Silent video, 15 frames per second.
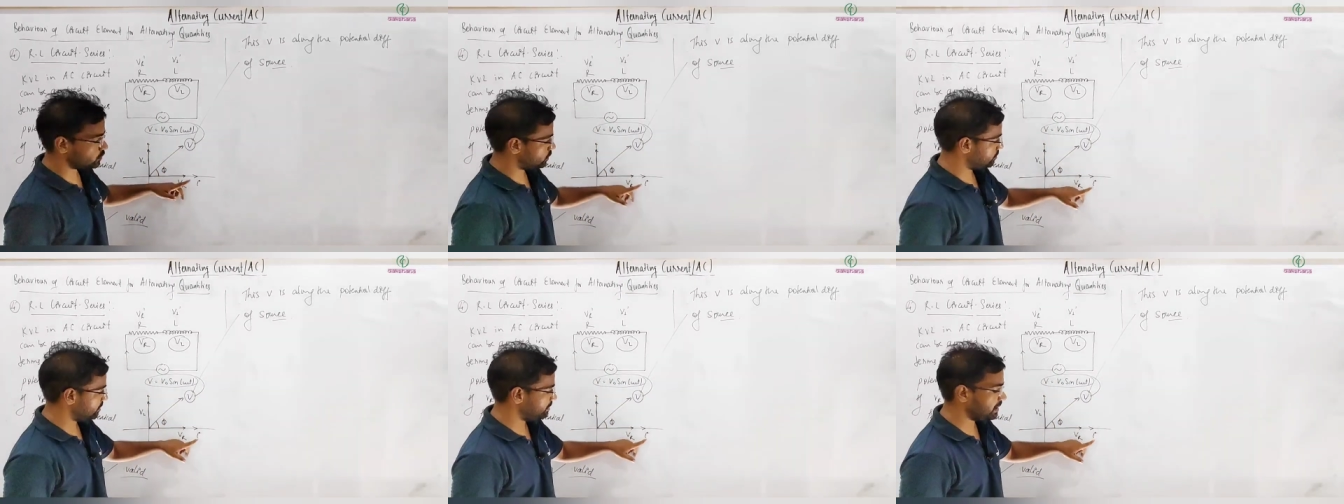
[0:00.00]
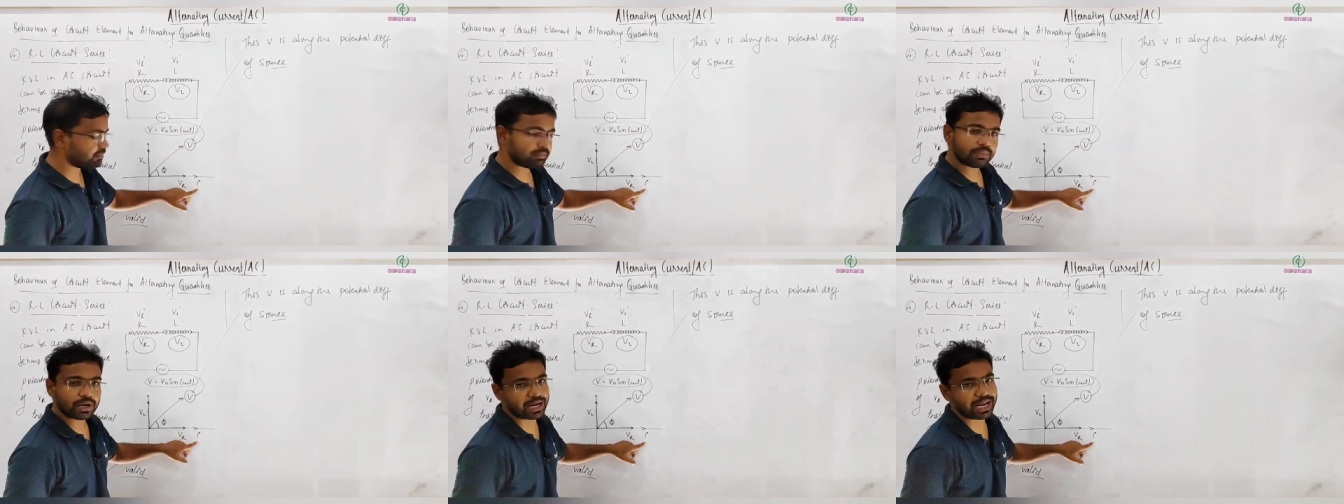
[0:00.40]
so it will
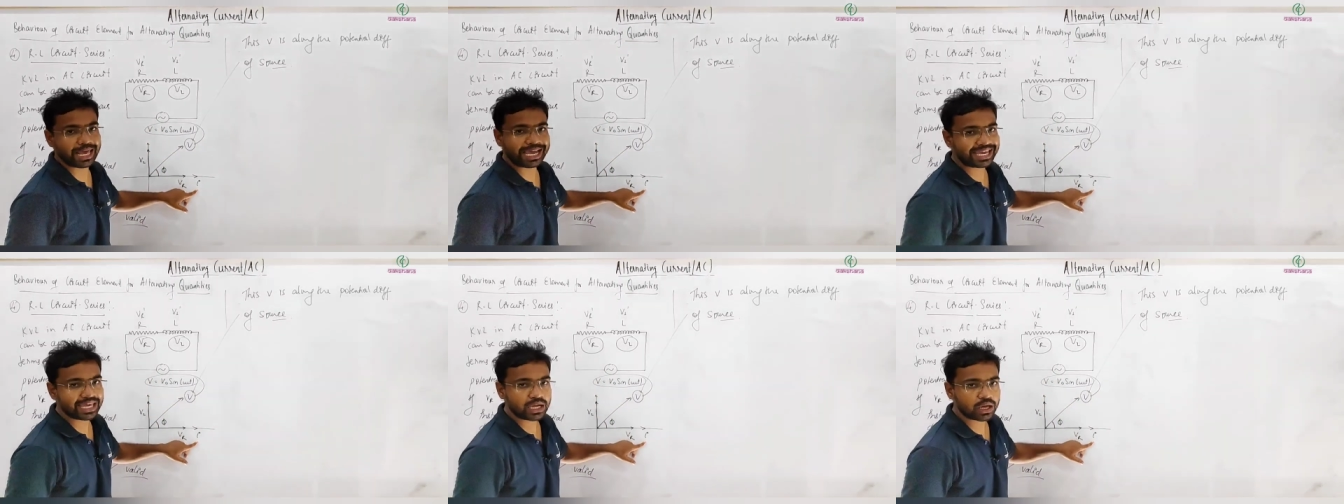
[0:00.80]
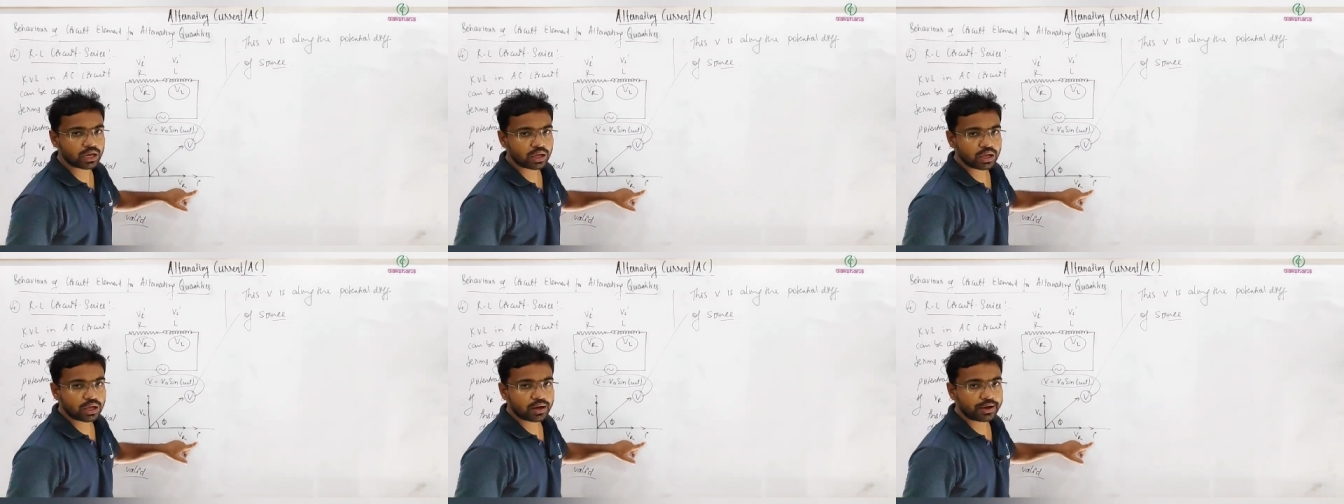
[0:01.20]
be
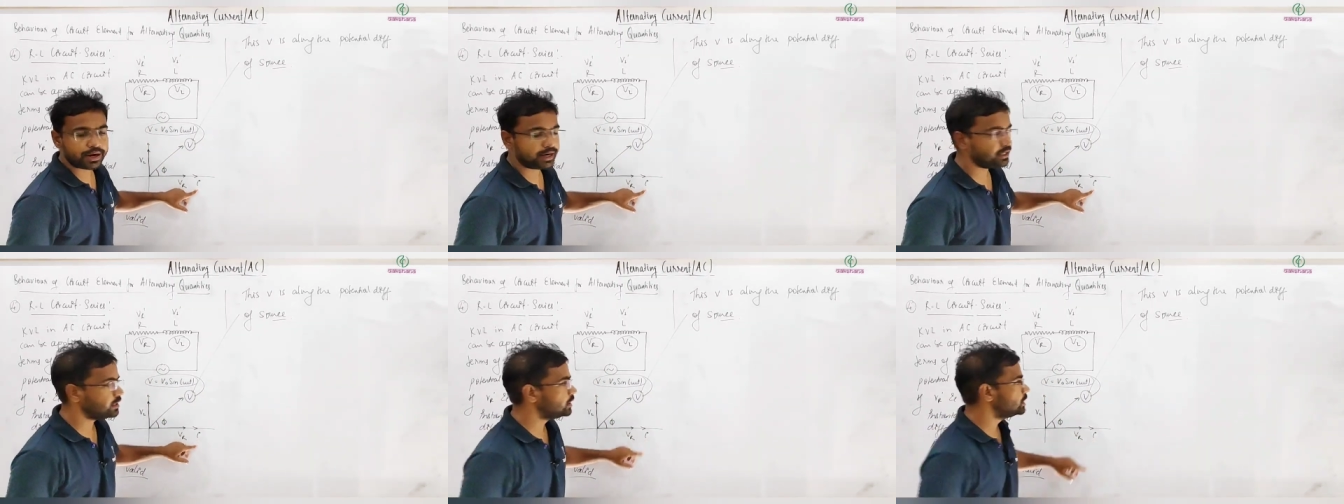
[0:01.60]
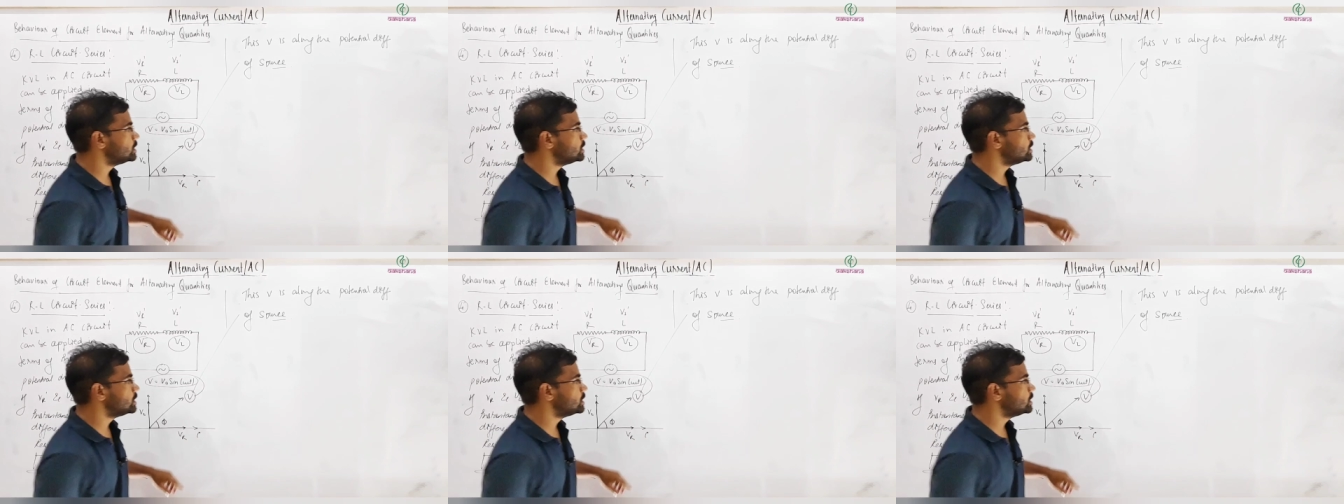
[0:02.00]
lagging, right?